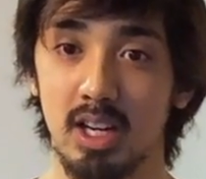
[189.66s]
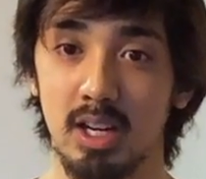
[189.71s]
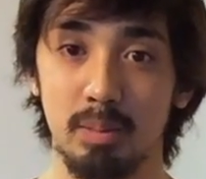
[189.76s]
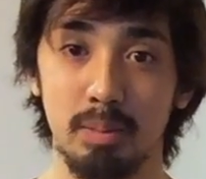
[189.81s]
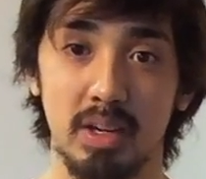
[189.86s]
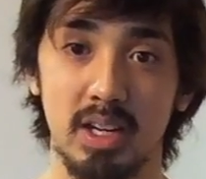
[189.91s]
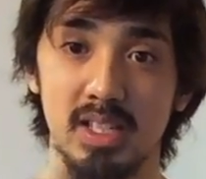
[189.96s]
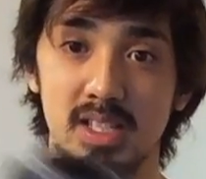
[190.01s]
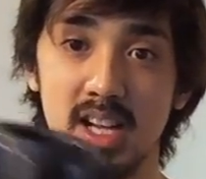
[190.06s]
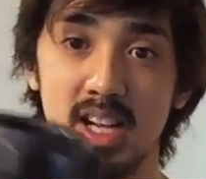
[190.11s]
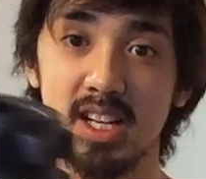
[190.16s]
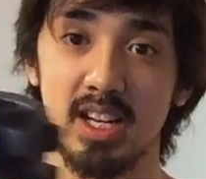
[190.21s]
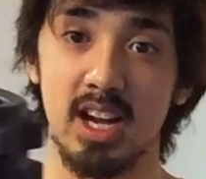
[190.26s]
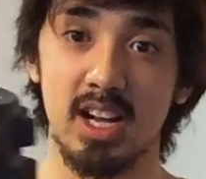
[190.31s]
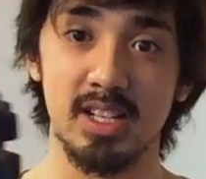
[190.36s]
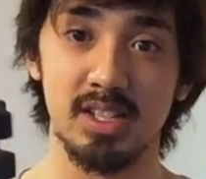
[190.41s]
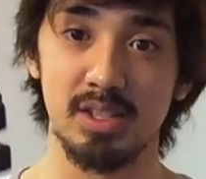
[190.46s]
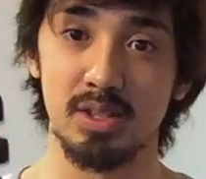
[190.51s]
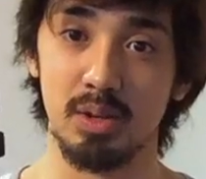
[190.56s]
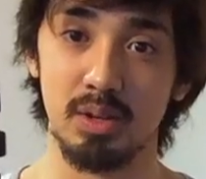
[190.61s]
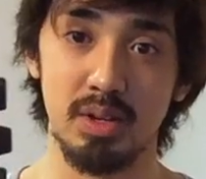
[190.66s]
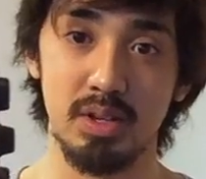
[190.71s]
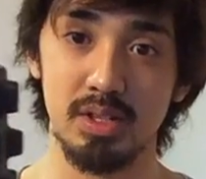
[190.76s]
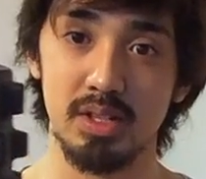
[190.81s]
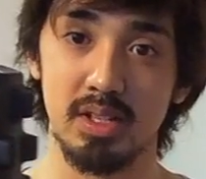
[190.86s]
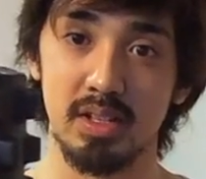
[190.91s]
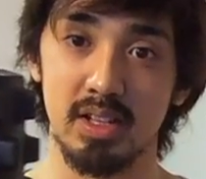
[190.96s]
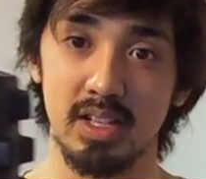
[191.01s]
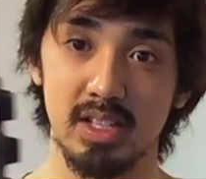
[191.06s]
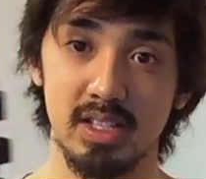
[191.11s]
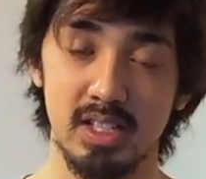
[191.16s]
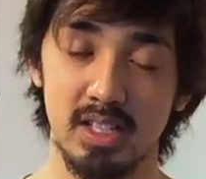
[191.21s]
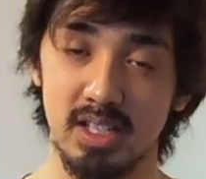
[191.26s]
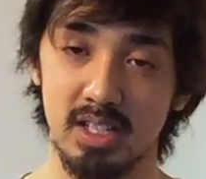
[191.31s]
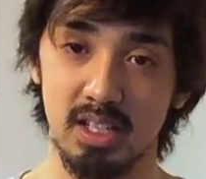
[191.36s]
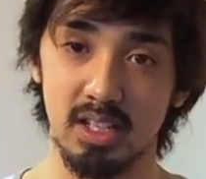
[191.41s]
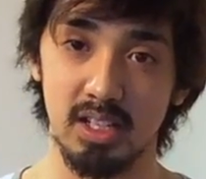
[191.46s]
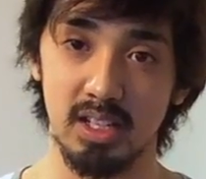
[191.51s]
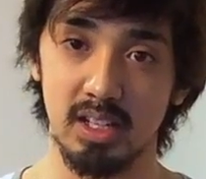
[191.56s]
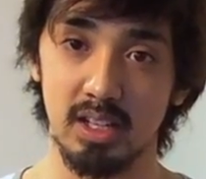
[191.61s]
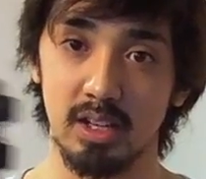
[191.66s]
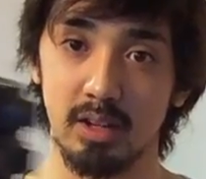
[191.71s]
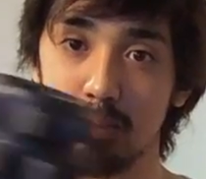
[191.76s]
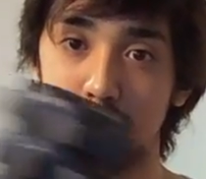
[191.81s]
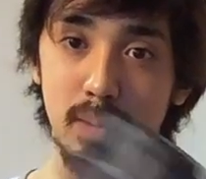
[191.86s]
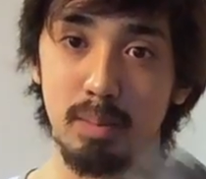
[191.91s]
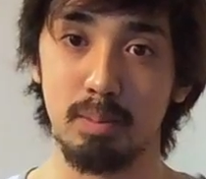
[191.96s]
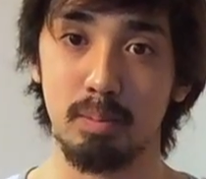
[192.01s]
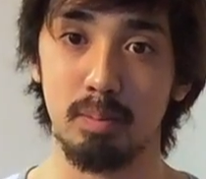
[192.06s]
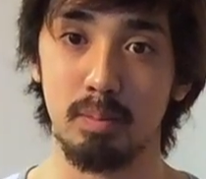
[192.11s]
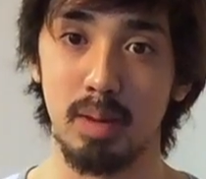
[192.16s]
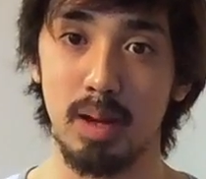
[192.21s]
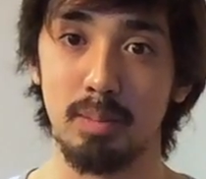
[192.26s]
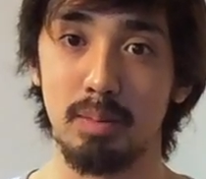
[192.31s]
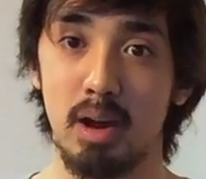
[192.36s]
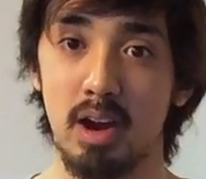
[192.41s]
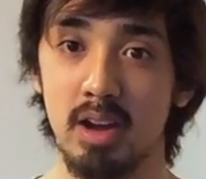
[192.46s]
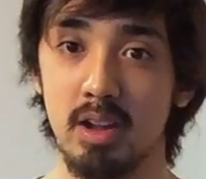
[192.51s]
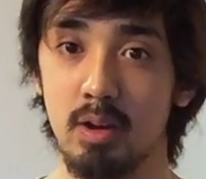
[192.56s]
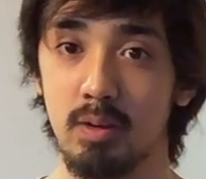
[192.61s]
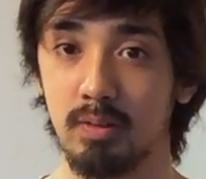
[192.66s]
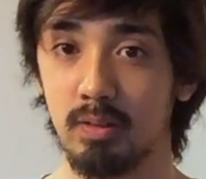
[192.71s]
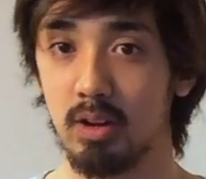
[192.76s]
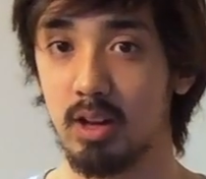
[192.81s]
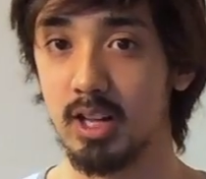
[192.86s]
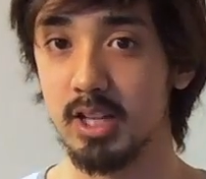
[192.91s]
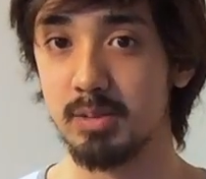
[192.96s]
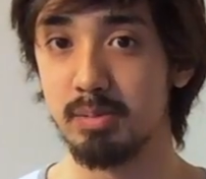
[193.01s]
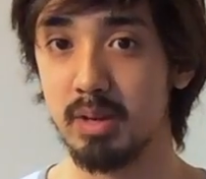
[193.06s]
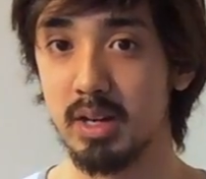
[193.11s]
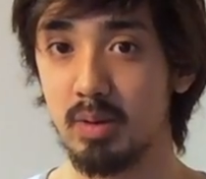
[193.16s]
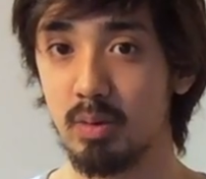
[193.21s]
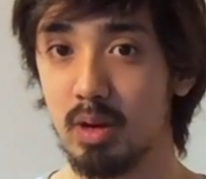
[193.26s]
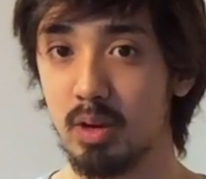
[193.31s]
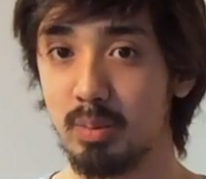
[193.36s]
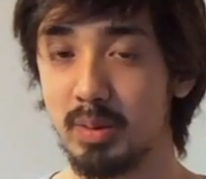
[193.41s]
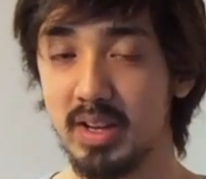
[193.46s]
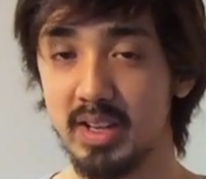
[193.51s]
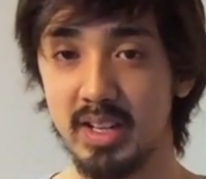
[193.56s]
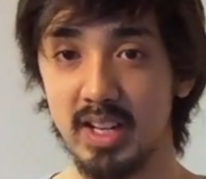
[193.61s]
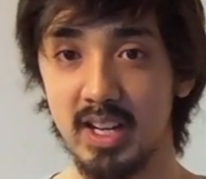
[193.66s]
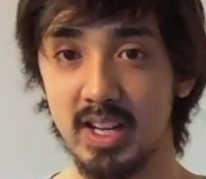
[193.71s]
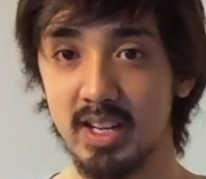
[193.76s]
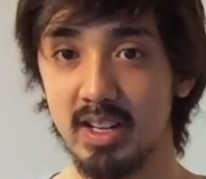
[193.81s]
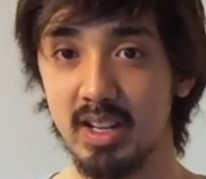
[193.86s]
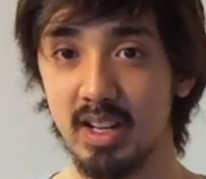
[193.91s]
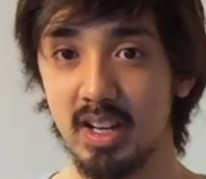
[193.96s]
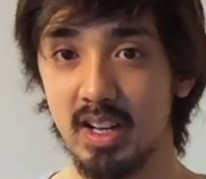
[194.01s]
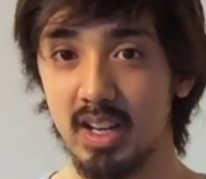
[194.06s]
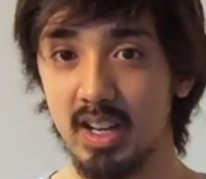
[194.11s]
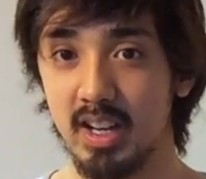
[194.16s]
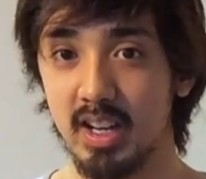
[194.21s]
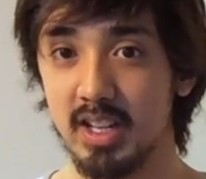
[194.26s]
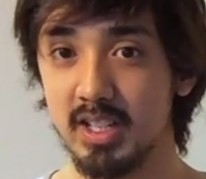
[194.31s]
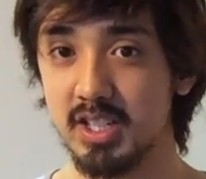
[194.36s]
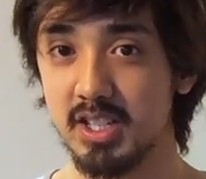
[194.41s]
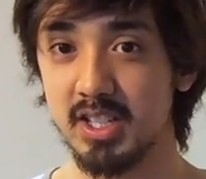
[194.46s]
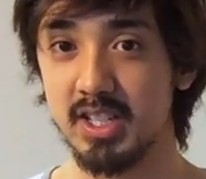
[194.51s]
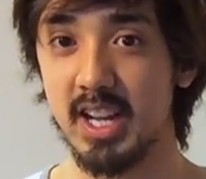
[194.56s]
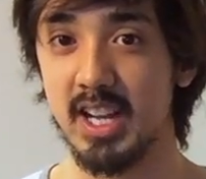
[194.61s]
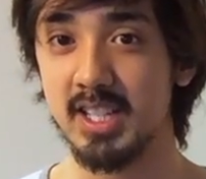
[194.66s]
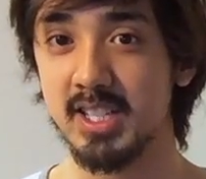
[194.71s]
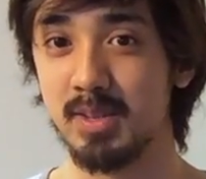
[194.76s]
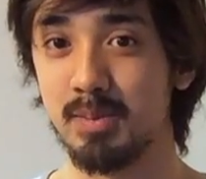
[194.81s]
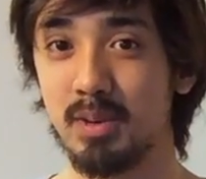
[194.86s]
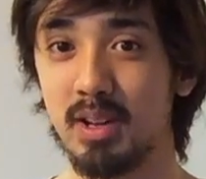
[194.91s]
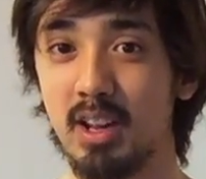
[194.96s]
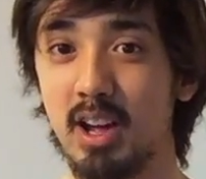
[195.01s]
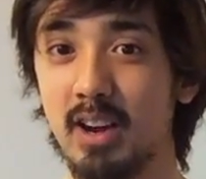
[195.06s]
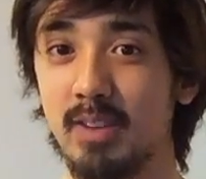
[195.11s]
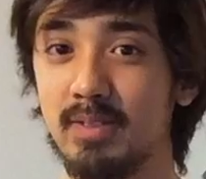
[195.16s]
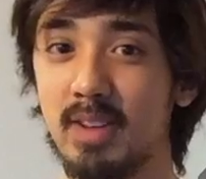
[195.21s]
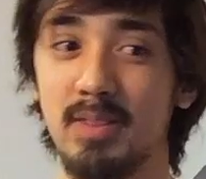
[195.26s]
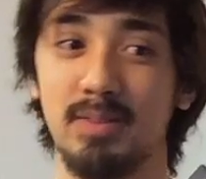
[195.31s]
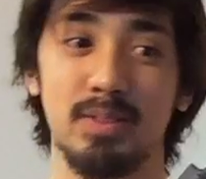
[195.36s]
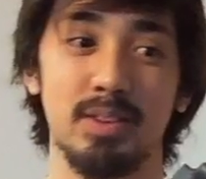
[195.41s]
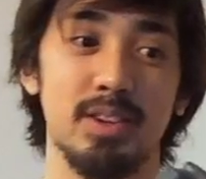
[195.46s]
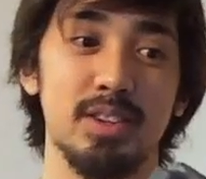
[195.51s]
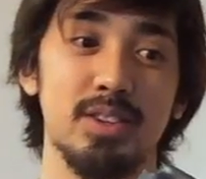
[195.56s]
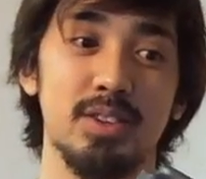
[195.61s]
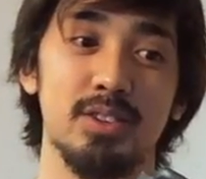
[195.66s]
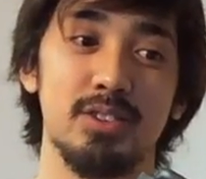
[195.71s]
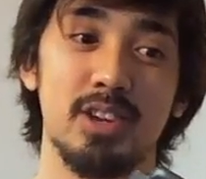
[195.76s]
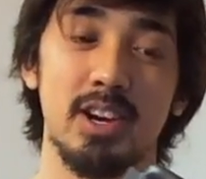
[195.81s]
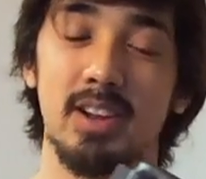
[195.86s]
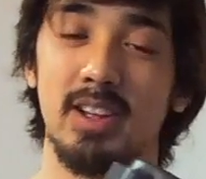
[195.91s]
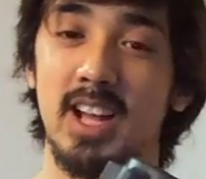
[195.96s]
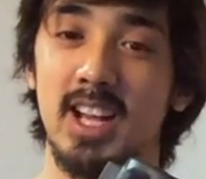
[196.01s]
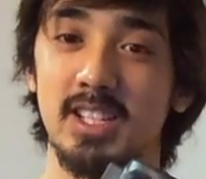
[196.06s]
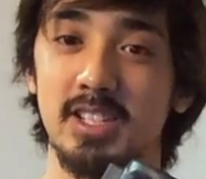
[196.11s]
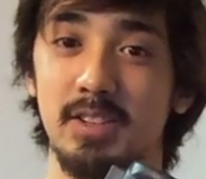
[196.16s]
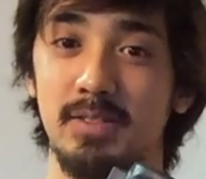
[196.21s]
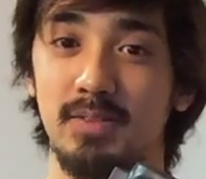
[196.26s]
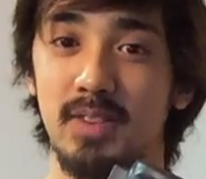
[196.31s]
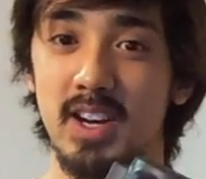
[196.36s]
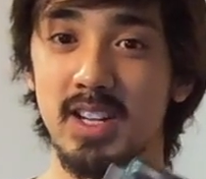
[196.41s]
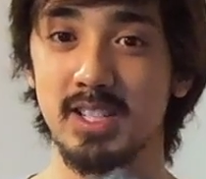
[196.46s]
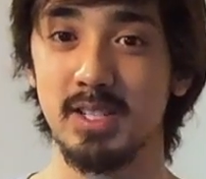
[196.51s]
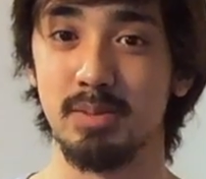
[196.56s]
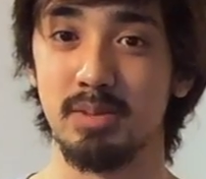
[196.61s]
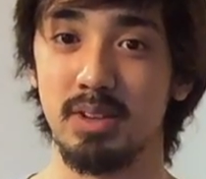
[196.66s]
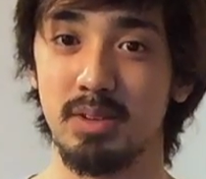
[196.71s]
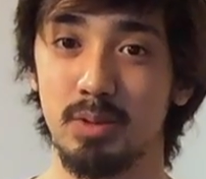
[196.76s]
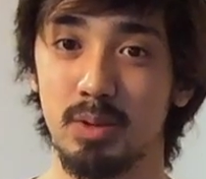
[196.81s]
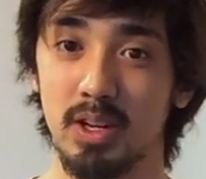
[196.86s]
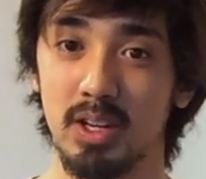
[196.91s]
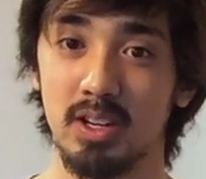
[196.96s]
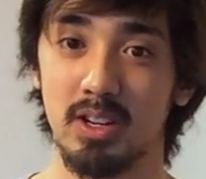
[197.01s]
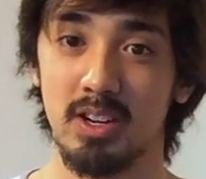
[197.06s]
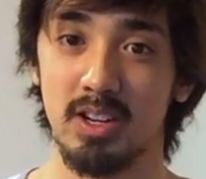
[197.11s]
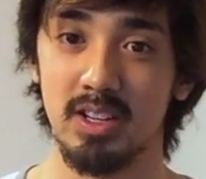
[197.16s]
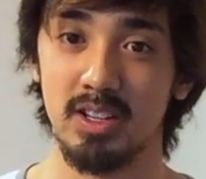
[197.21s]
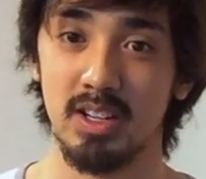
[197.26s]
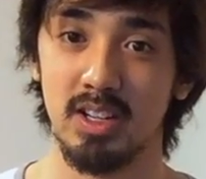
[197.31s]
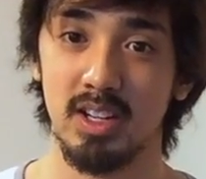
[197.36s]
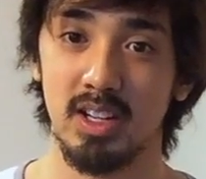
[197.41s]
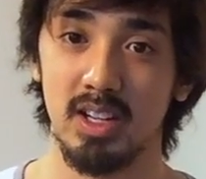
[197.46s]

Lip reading: because I got so used to this, and you know, my body overall is pretty well maintained. It just takes them a lot of effort to try to actually find something to work on.